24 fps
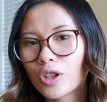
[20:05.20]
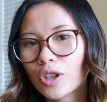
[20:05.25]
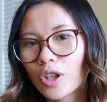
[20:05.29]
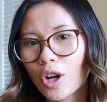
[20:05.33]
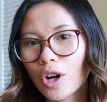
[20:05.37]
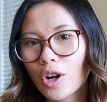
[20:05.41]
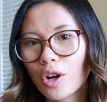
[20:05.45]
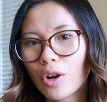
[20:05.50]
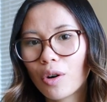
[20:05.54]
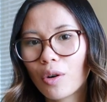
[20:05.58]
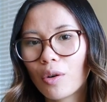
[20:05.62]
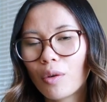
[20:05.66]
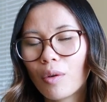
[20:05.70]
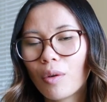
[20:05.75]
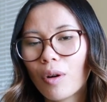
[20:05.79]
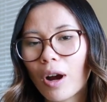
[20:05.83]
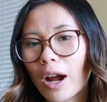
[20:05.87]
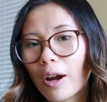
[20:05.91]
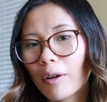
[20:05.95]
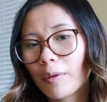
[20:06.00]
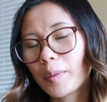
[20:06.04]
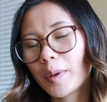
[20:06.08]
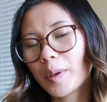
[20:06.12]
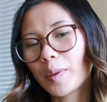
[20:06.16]
so
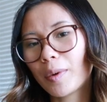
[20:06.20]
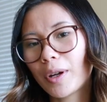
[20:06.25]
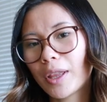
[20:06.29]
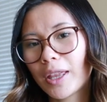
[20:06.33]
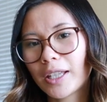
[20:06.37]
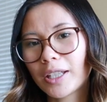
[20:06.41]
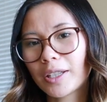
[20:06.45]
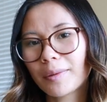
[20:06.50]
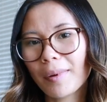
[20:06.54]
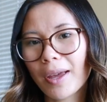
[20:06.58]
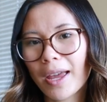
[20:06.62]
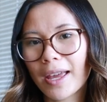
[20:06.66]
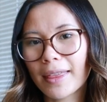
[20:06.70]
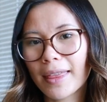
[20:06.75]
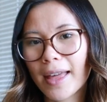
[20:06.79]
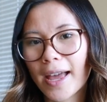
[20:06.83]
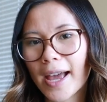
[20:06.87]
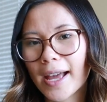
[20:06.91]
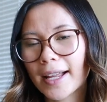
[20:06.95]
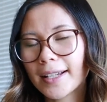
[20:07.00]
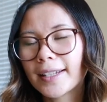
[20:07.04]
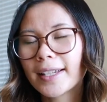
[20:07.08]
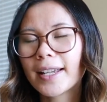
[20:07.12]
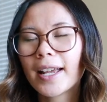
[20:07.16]
I would be willing to pay
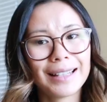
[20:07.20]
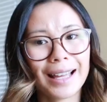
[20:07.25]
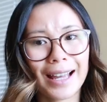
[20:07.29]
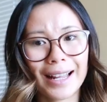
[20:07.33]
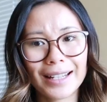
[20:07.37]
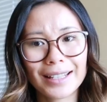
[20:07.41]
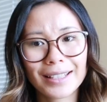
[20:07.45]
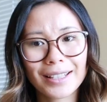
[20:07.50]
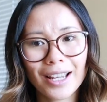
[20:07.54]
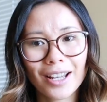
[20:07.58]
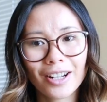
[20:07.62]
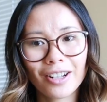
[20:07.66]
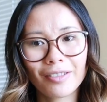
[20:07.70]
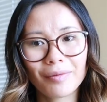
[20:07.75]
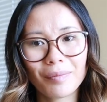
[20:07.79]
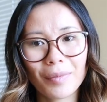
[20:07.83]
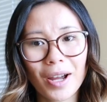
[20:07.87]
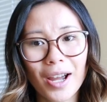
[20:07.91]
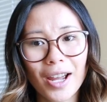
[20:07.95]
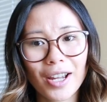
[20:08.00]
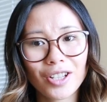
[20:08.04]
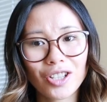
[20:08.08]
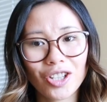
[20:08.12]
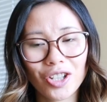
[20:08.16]
that. That is kind of
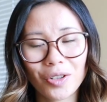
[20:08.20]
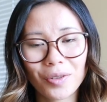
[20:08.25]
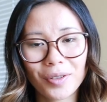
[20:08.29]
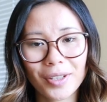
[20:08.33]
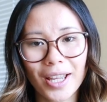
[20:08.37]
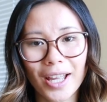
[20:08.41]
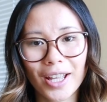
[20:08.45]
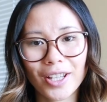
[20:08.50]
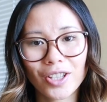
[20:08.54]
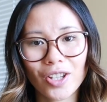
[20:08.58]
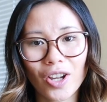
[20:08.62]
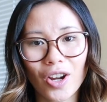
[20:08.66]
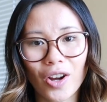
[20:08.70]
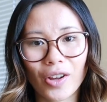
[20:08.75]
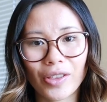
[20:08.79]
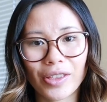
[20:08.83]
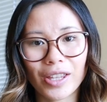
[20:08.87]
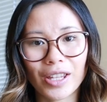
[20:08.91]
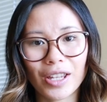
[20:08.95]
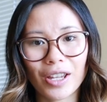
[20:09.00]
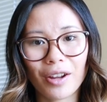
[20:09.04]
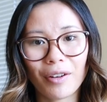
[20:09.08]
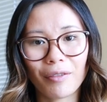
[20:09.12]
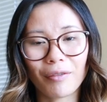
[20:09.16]
my two cents on
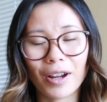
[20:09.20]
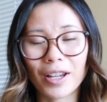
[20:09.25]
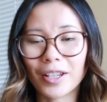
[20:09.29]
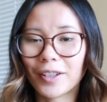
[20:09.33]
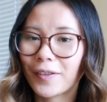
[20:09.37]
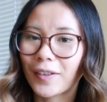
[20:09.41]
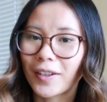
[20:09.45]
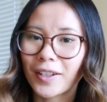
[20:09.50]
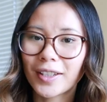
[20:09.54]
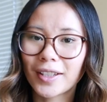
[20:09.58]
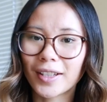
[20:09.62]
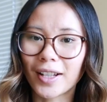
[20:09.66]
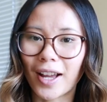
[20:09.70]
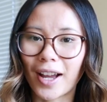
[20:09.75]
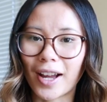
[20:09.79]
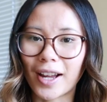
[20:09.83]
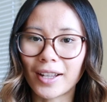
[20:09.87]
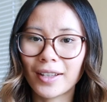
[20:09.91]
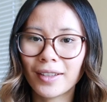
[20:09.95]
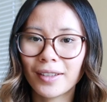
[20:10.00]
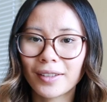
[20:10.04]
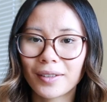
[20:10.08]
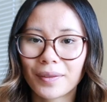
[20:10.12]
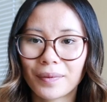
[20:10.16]
the Restfeel
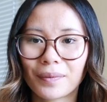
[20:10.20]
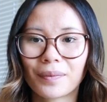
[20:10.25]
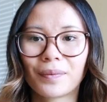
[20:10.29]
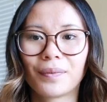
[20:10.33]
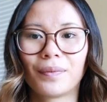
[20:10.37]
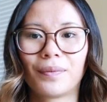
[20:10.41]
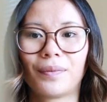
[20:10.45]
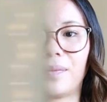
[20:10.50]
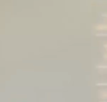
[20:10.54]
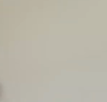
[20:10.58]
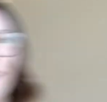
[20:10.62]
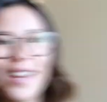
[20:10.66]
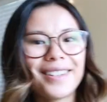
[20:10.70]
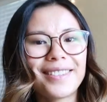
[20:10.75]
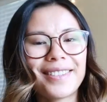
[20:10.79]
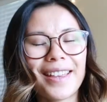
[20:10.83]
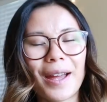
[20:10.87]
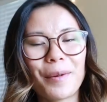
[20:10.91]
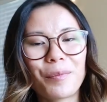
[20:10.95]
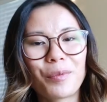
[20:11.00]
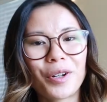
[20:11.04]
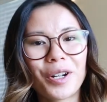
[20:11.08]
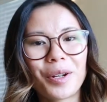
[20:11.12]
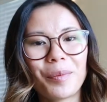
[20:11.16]
slides. But
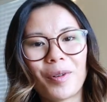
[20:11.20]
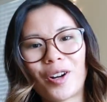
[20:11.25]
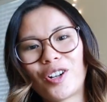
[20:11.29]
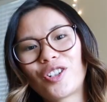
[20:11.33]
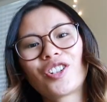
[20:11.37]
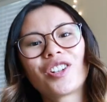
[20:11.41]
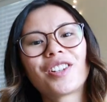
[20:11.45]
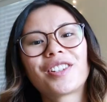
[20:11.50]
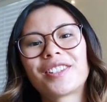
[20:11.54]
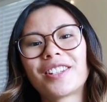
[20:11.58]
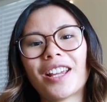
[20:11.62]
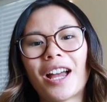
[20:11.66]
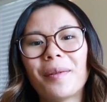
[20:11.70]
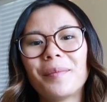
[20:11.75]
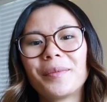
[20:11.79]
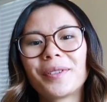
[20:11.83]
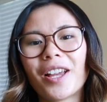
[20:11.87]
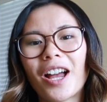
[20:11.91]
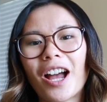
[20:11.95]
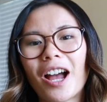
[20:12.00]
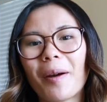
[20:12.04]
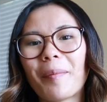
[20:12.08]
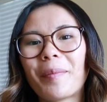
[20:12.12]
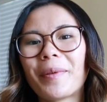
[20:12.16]
that pretty much sums
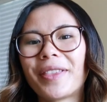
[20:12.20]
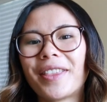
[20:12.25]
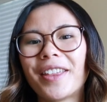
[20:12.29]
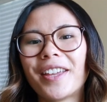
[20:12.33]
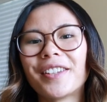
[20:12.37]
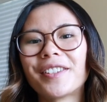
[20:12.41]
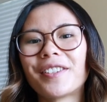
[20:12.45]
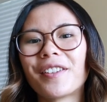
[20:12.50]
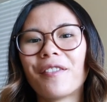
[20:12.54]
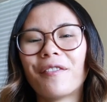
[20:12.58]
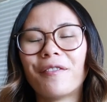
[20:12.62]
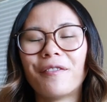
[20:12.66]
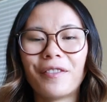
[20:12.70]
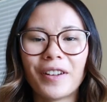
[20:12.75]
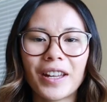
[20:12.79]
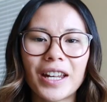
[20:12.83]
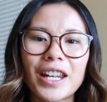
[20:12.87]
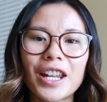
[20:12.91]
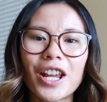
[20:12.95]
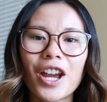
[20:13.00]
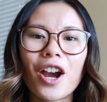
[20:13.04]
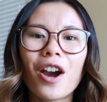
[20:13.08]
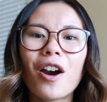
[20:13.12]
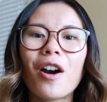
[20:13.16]
up this
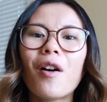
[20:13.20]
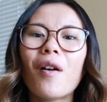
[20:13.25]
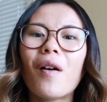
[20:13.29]
video.